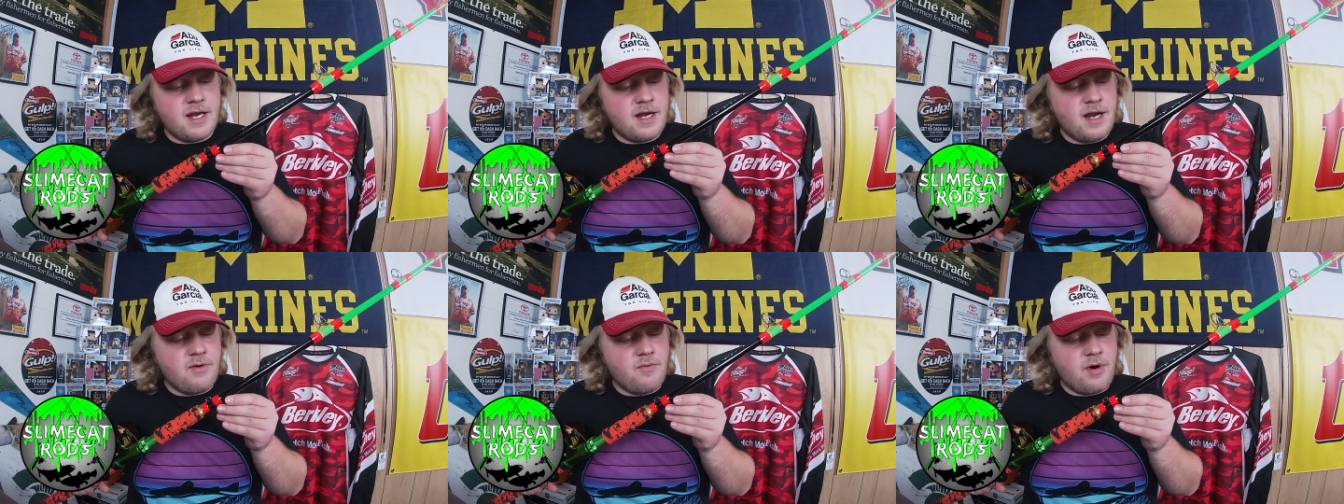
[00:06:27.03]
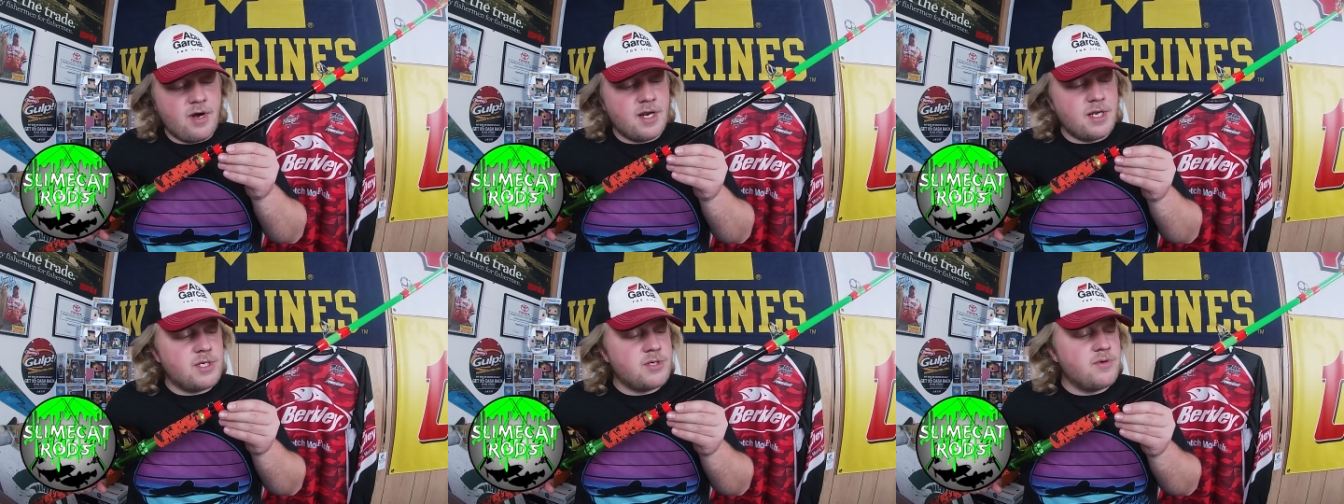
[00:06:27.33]
and I
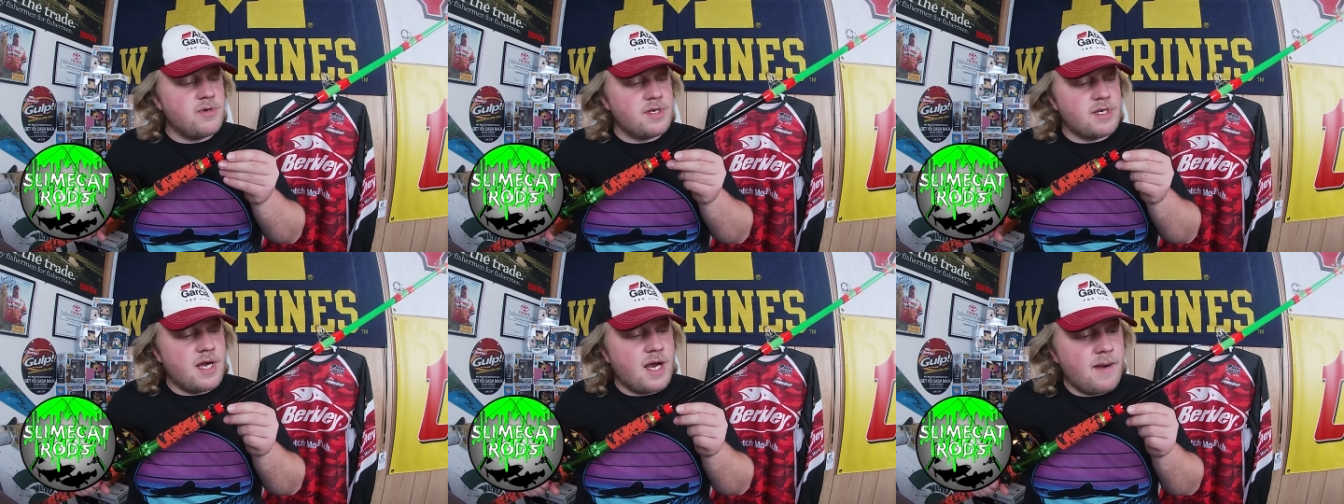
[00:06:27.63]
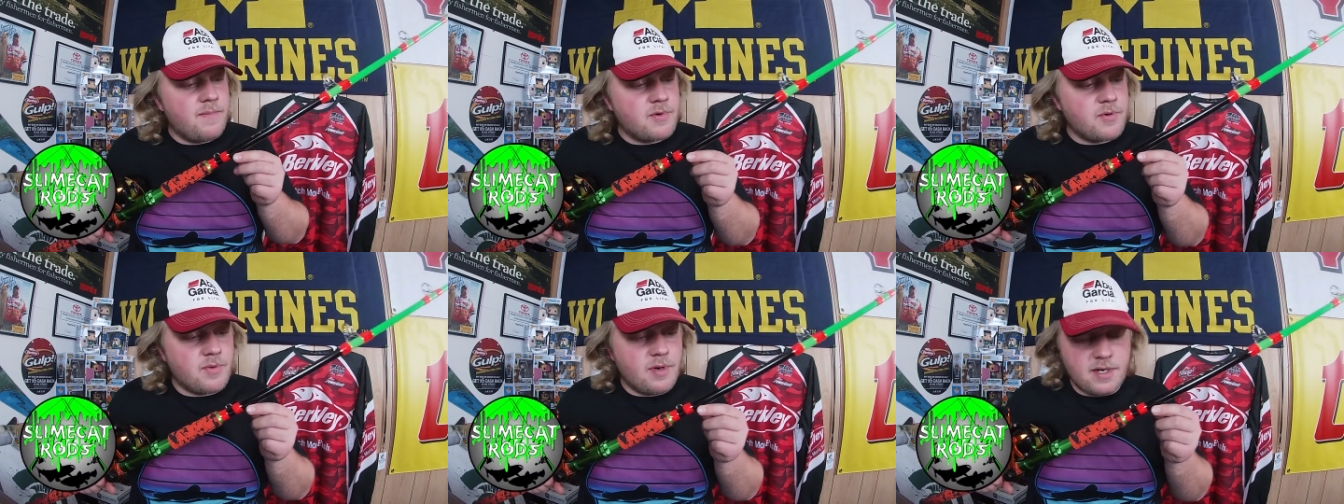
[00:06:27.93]
wanted to
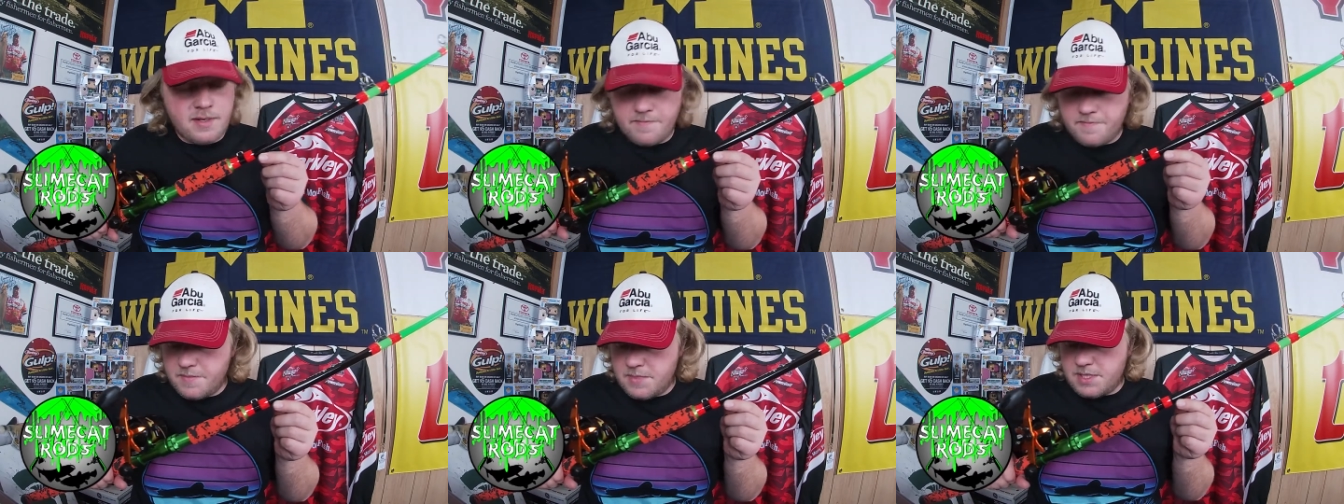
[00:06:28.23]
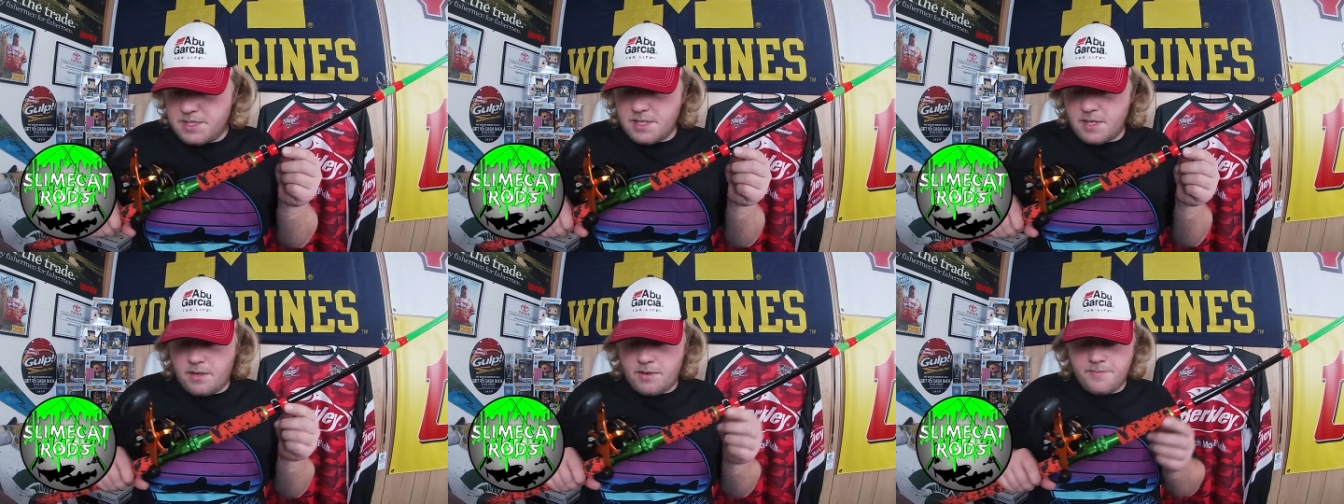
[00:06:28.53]
adopt one.
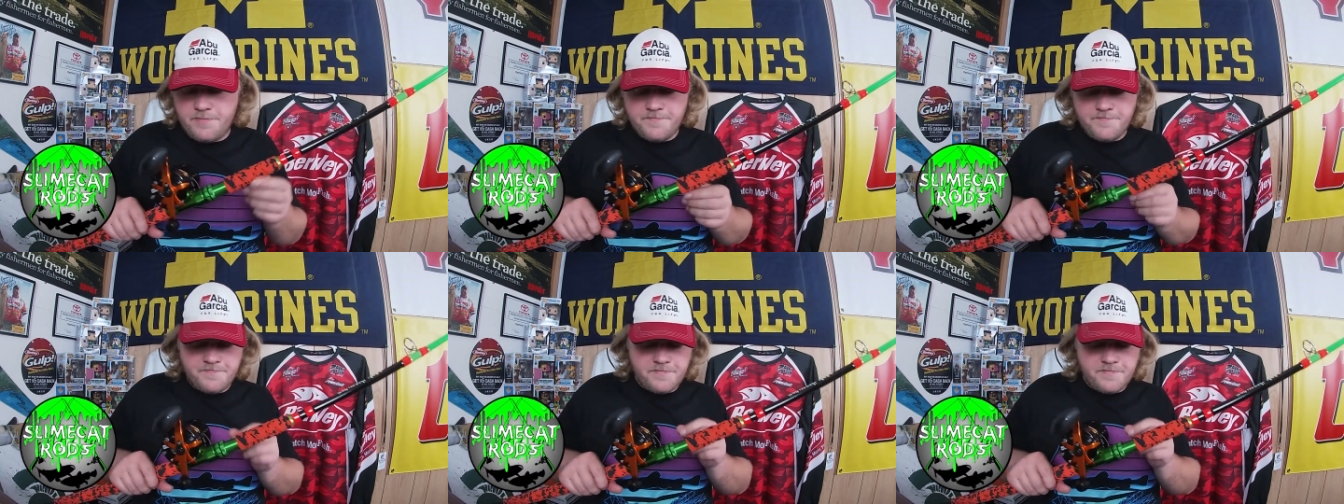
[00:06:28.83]
So